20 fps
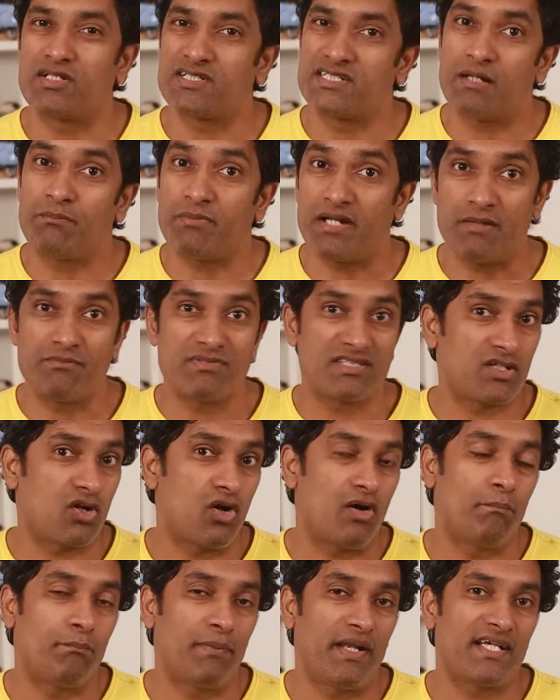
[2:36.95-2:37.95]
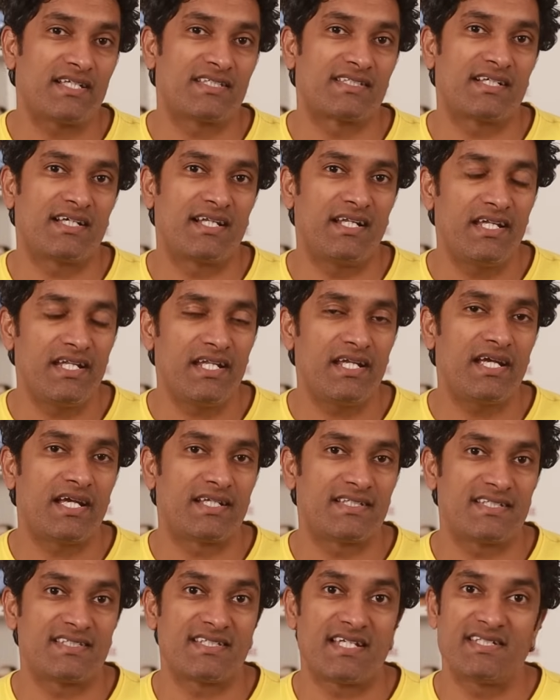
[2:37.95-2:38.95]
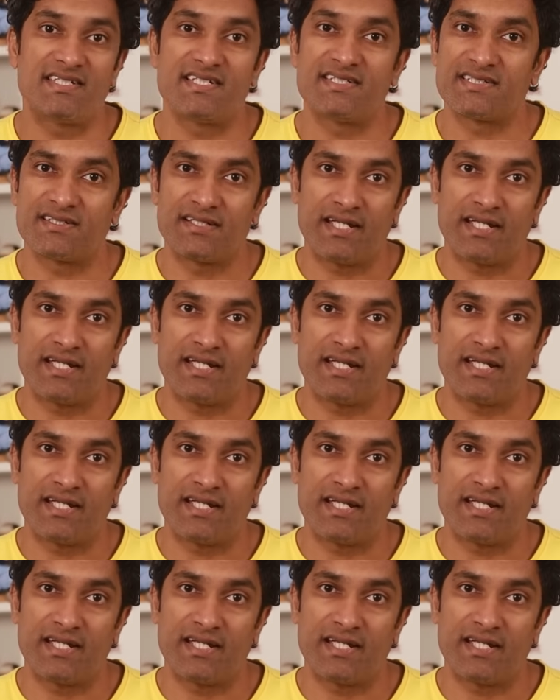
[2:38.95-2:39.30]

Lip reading: Sometimes complex cleaning exercises